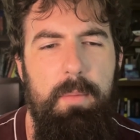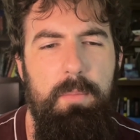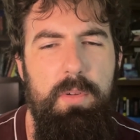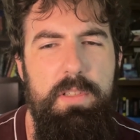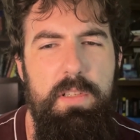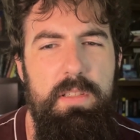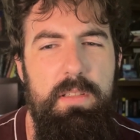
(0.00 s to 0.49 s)

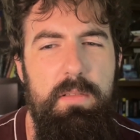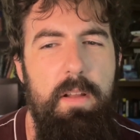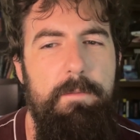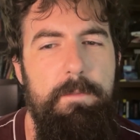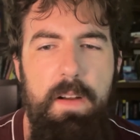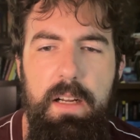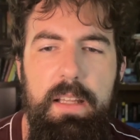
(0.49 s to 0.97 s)
which is
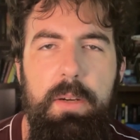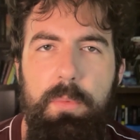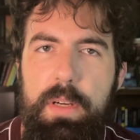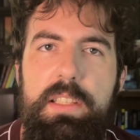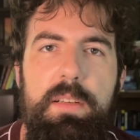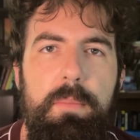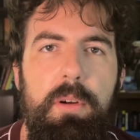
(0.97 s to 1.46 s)
a fairly
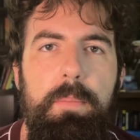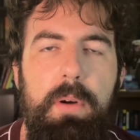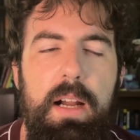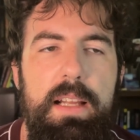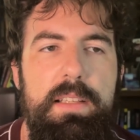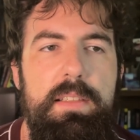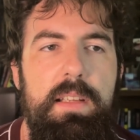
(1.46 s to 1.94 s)
reasonable
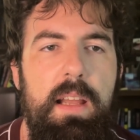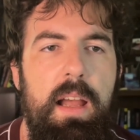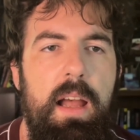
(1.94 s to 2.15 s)
price.